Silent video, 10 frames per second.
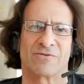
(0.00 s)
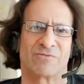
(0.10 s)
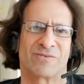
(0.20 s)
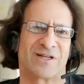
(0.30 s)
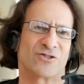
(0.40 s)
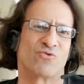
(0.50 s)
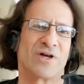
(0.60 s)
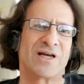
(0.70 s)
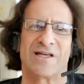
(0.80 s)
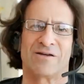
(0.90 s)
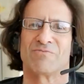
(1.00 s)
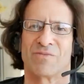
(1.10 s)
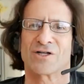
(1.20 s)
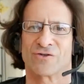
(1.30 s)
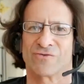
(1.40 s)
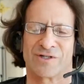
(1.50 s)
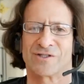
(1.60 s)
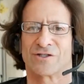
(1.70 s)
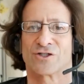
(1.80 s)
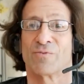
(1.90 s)
that's really much of it's
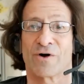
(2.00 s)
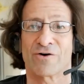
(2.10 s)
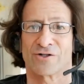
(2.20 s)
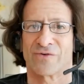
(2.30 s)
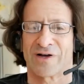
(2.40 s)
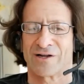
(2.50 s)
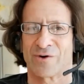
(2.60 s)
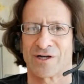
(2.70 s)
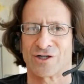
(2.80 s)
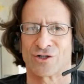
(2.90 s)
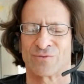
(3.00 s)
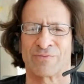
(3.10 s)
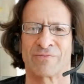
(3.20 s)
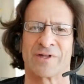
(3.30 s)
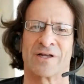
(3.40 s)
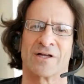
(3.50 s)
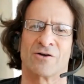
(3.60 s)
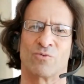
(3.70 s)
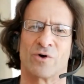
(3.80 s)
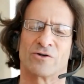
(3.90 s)
at tomorrow's valuation?
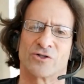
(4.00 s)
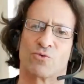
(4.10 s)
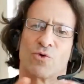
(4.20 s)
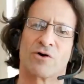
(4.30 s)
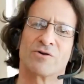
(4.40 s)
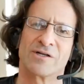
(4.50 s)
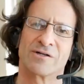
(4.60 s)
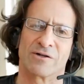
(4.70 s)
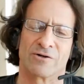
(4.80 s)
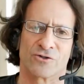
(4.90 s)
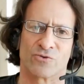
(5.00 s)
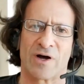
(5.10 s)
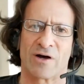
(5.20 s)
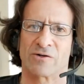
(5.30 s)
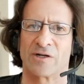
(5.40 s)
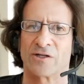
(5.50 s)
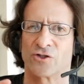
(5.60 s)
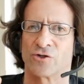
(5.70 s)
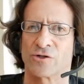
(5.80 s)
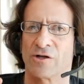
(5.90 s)
Whereas a rolling close round lets
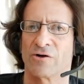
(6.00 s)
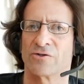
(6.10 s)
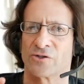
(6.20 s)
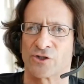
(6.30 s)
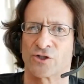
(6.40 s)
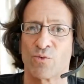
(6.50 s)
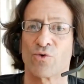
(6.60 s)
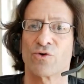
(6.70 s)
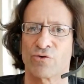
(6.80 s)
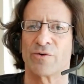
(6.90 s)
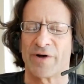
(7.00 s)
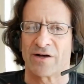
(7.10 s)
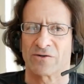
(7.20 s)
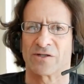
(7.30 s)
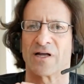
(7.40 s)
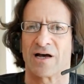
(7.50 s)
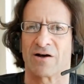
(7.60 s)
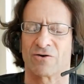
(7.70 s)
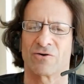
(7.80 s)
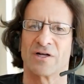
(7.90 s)
you close a smaller amount
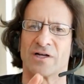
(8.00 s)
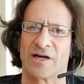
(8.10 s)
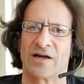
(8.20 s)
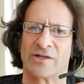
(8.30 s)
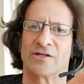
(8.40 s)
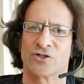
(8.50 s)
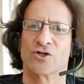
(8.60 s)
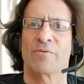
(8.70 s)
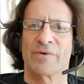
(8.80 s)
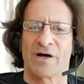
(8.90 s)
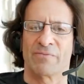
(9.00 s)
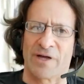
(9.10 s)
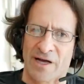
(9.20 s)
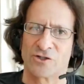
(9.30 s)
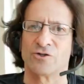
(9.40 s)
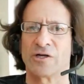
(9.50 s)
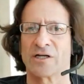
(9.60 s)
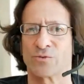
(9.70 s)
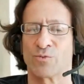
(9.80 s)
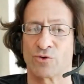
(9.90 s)
now and then top up as you
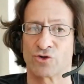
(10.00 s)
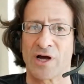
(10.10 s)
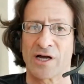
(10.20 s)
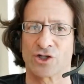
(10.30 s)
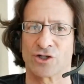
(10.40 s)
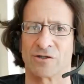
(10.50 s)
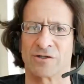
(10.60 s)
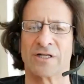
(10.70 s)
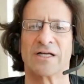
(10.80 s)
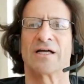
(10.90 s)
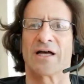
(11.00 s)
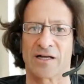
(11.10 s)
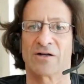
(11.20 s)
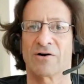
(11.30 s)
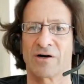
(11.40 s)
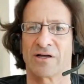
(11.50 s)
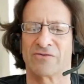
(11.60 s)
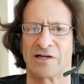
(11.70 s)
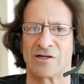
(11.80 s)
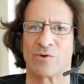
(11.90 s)
get to more traction at a higher
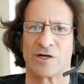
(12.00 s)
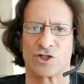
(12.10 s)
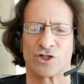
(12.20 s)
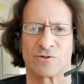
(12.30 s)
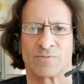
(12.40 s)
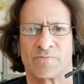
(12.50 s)
valuation.